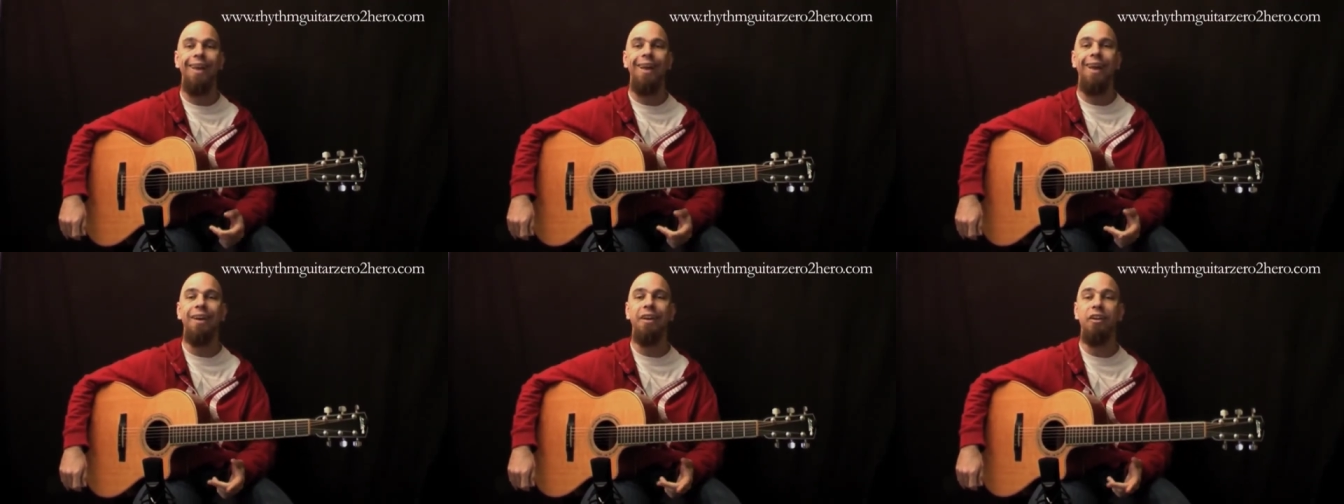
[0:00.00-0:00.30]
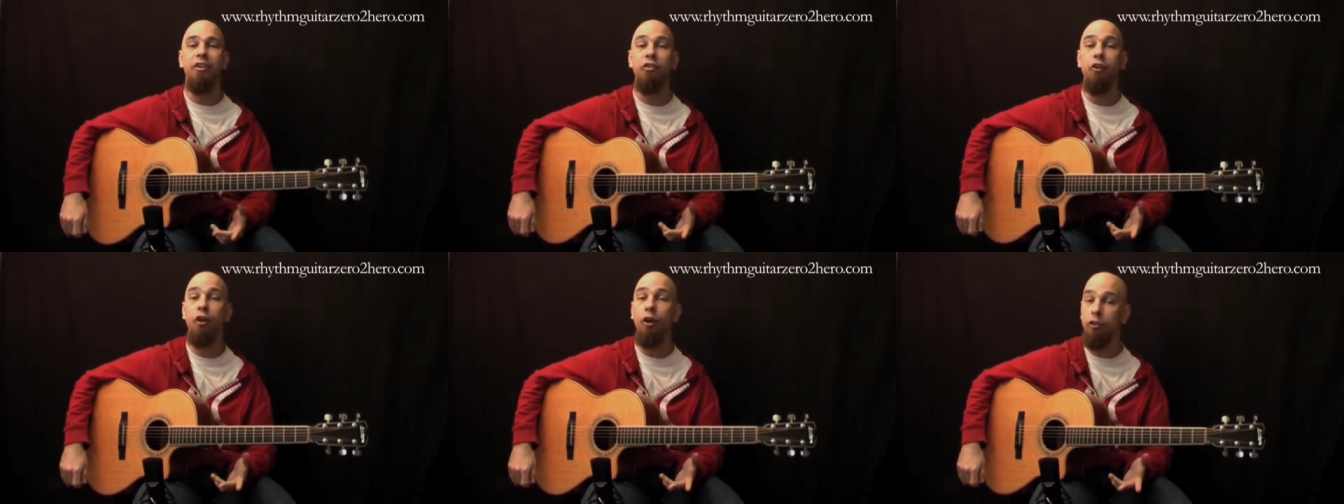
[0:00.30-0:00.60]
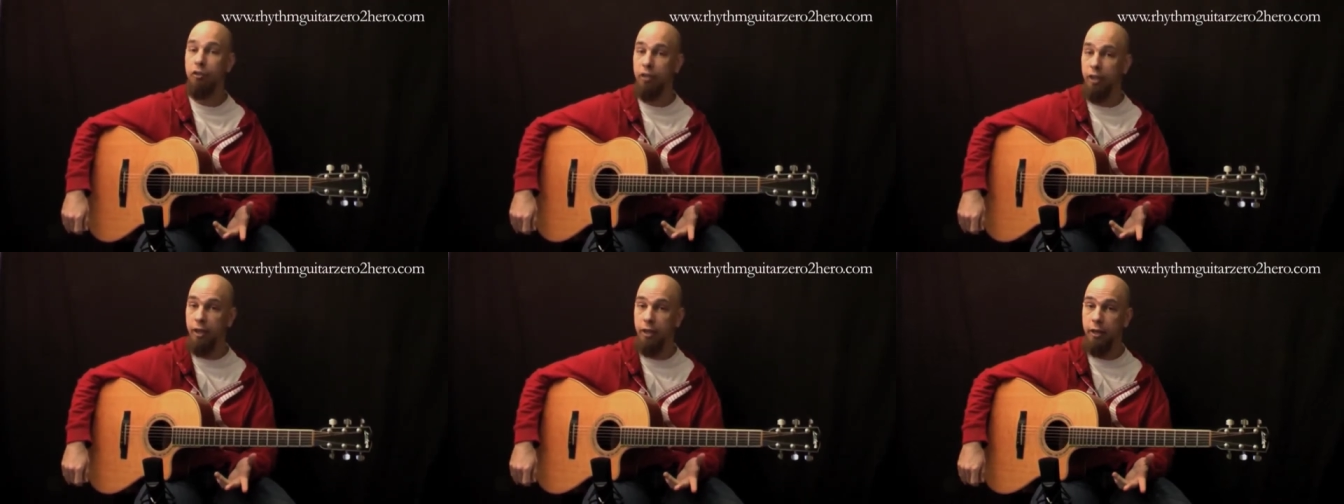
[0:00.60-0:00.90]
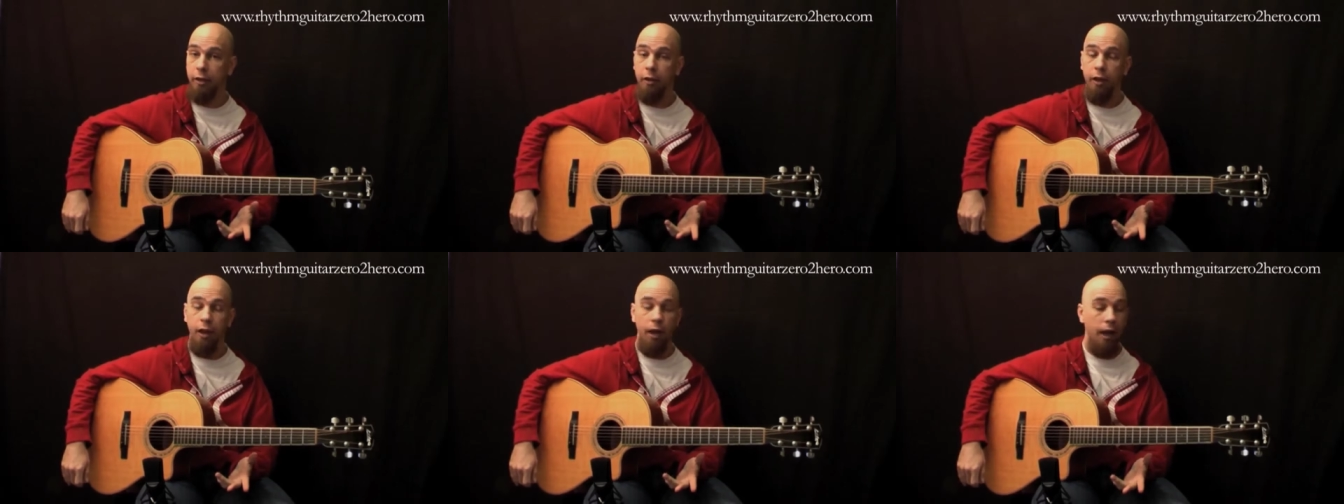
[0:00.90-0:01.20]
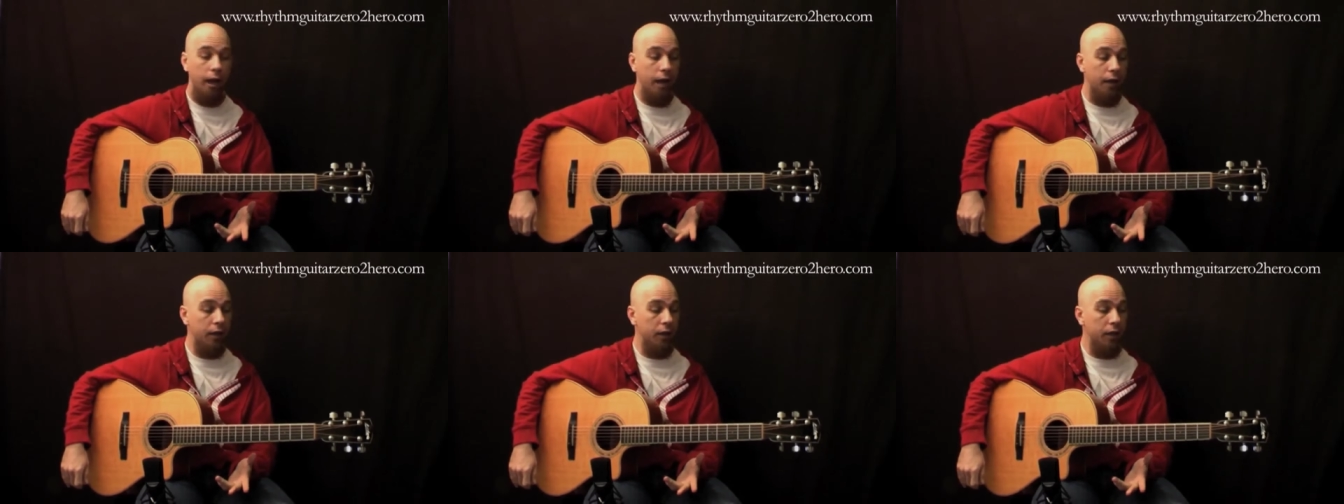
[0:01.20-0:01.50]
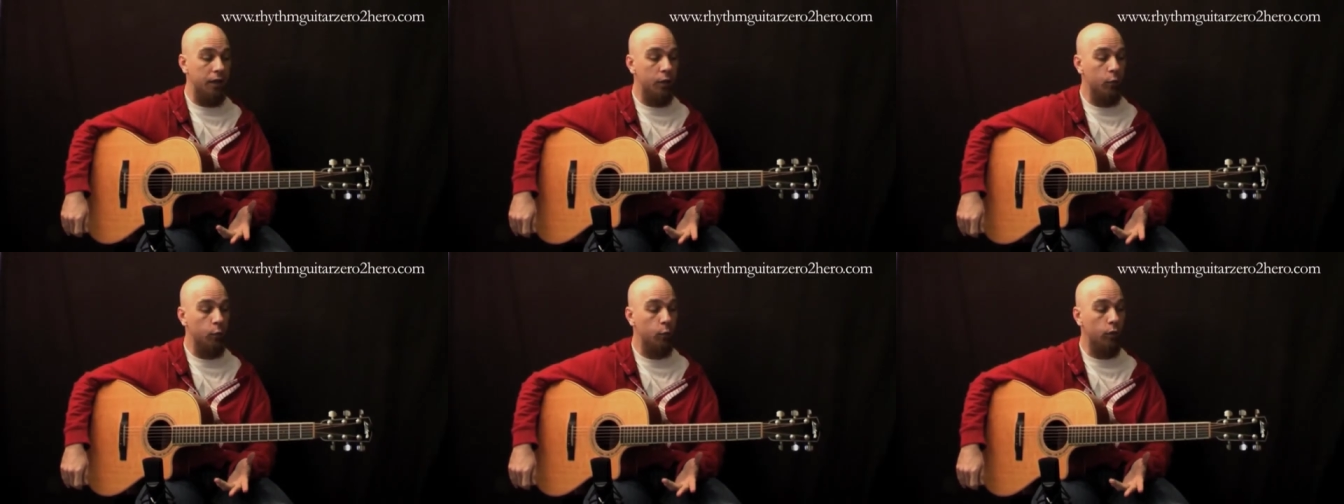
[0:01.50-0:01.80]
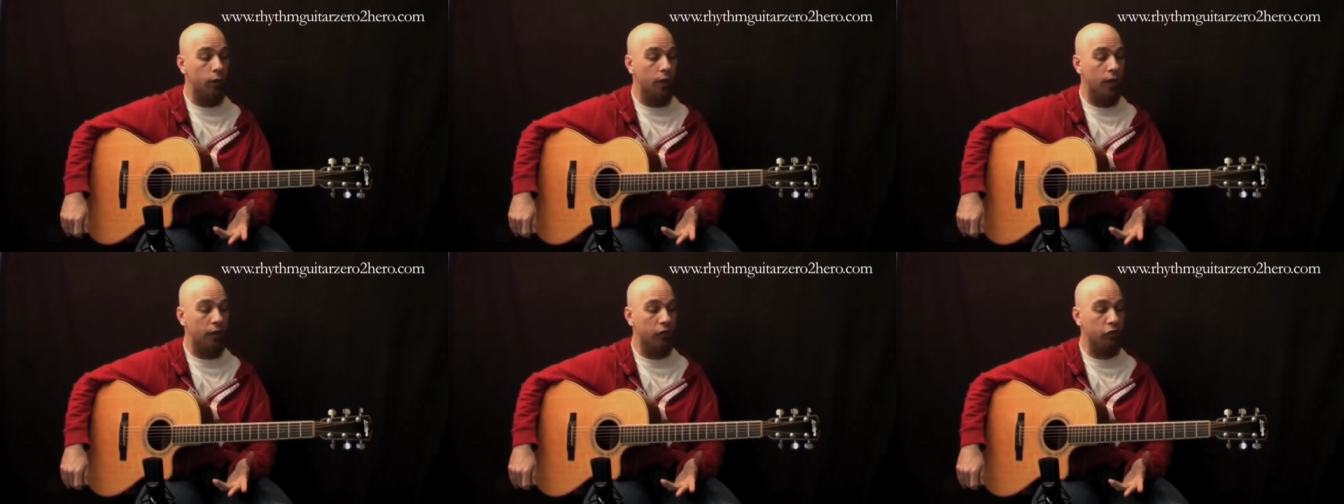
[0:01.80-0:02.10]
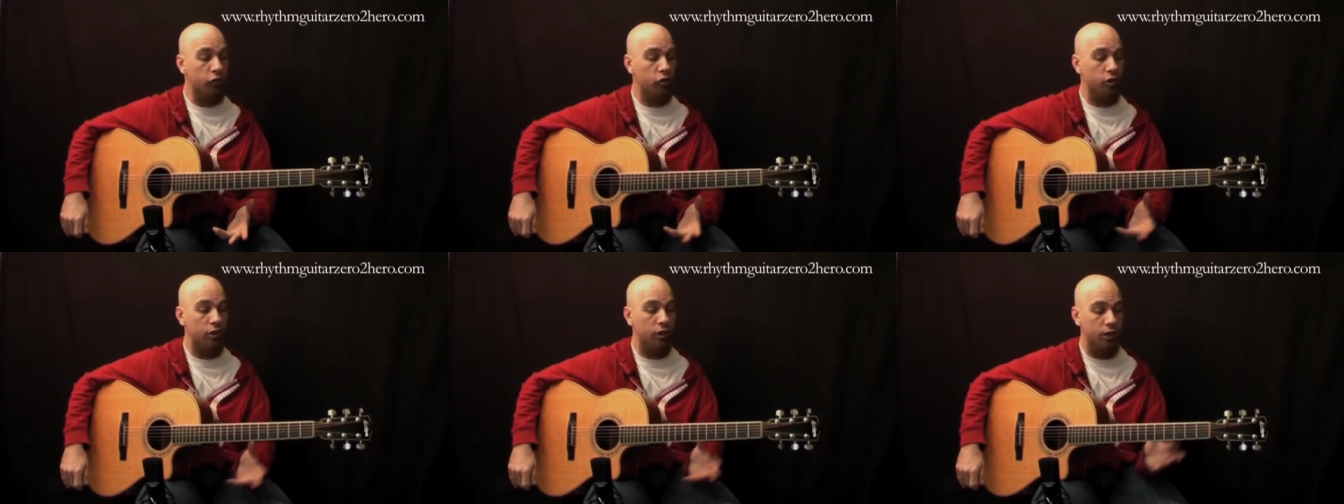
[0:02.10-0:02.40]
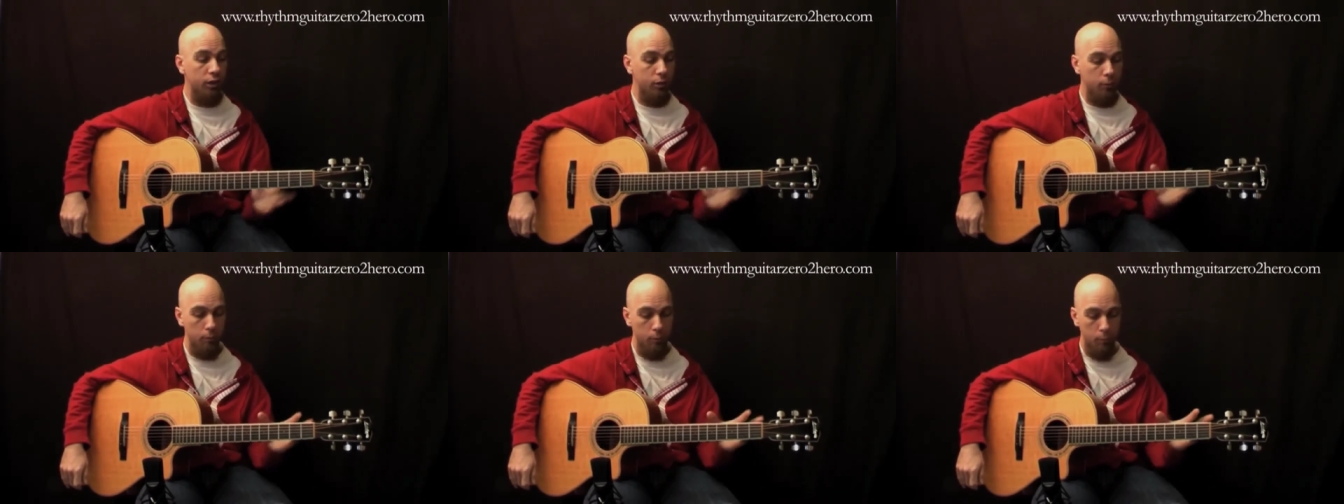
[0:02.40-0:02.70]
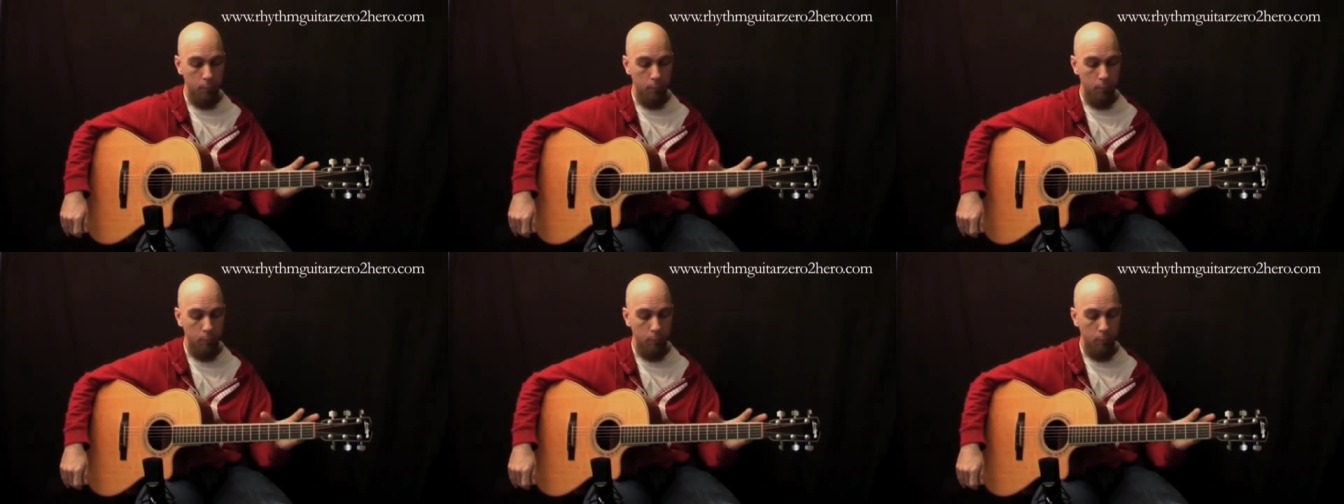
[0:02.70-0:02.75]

A guitar tech, and he will actually